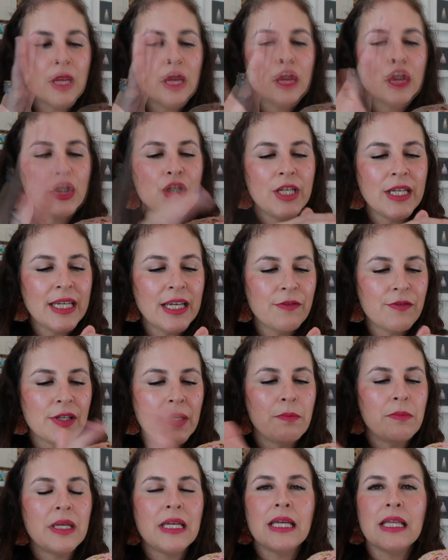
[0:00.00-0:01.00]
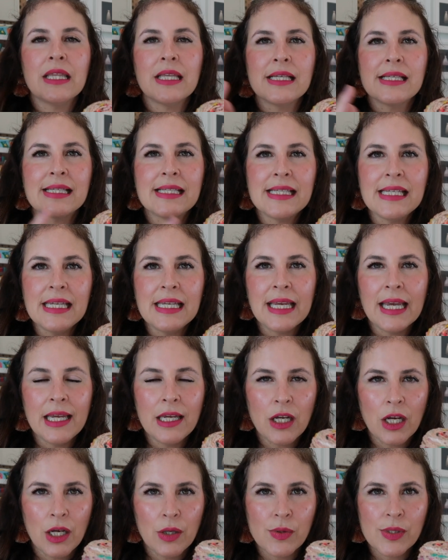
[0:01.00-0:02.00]
she gifted me this
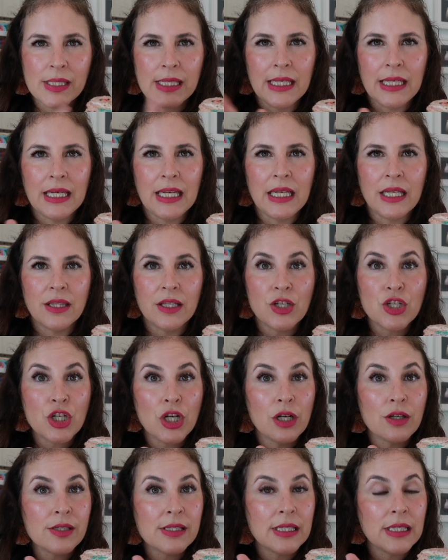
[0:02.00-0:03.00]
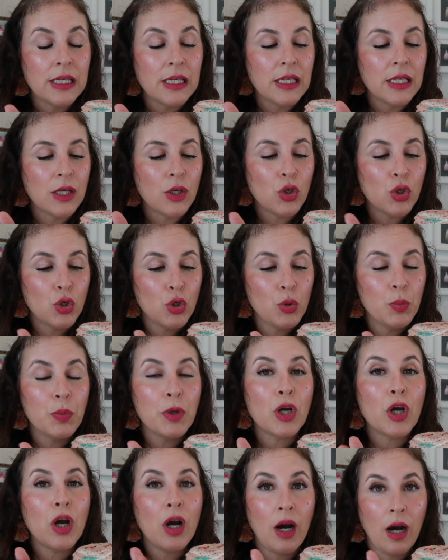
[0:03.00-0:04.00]
DK Cozy in the Chelsea Coupe
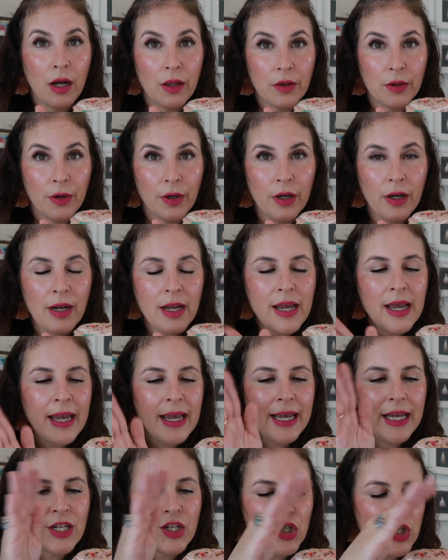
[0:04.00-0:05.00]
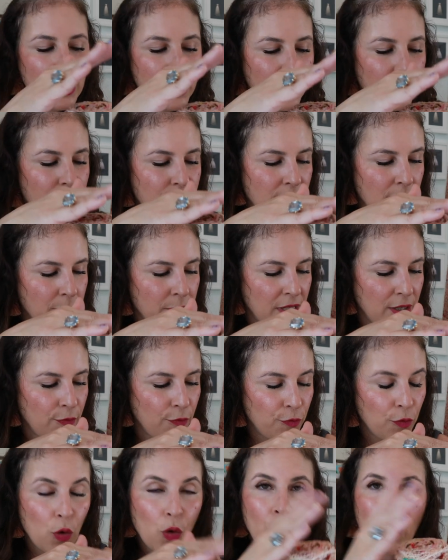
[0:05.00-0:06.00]
color, and she gifted me
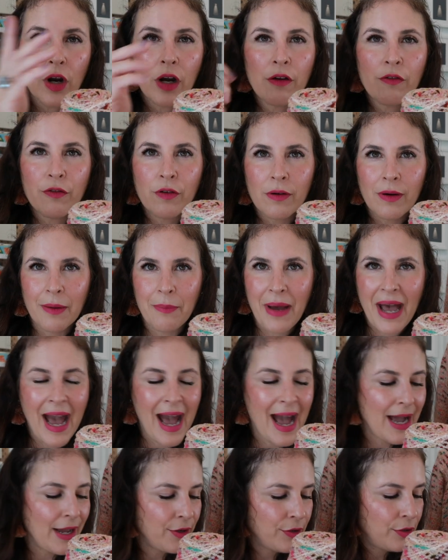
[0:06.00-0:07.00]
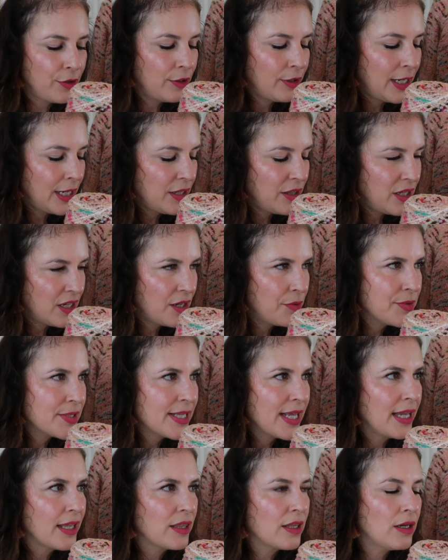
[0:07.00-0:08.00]
4 for a pattern. I think it was
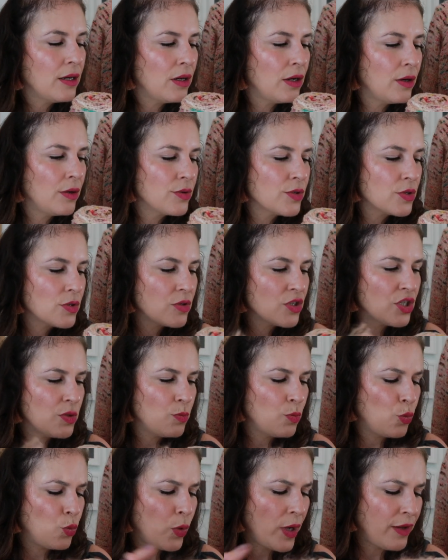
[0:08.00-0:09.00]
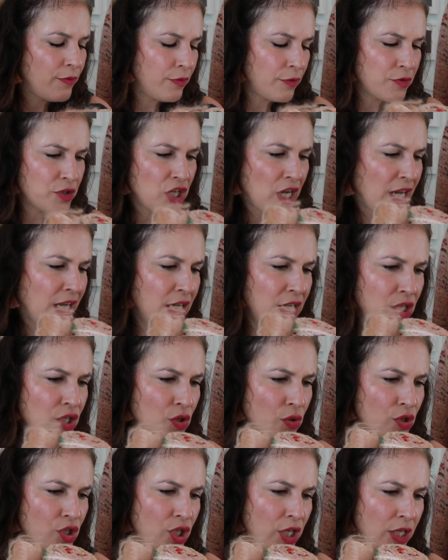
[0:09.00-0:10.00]
like the Wave of
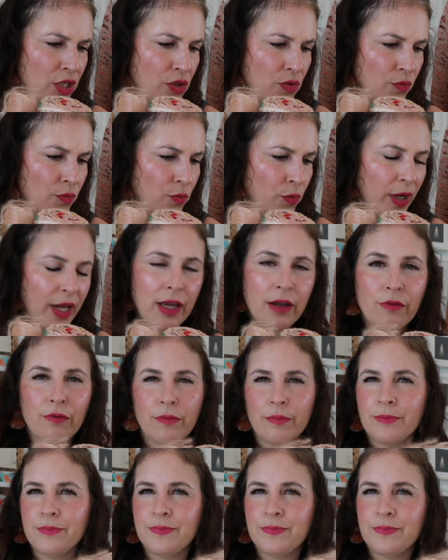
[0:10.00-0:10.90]
Change or Change Wave.